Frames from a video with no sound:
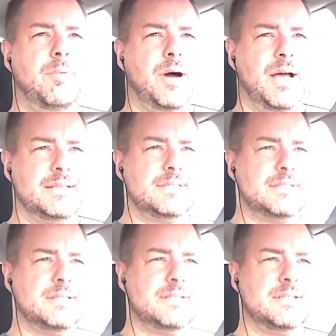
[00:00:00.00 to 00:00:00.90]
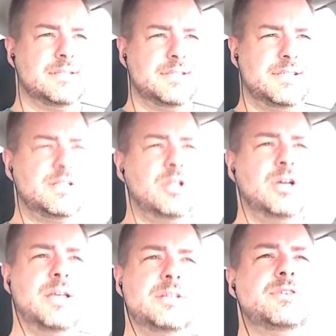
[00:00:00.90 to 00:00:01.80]
But just
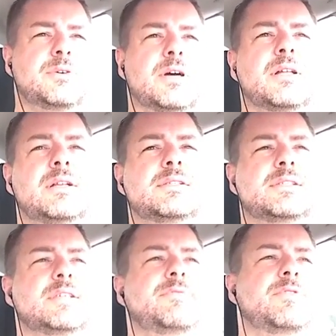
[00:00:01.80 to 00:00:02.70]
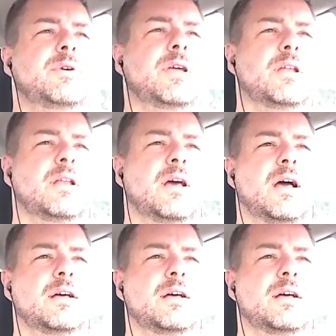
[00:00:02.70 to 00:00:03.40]
look into it. See if you can,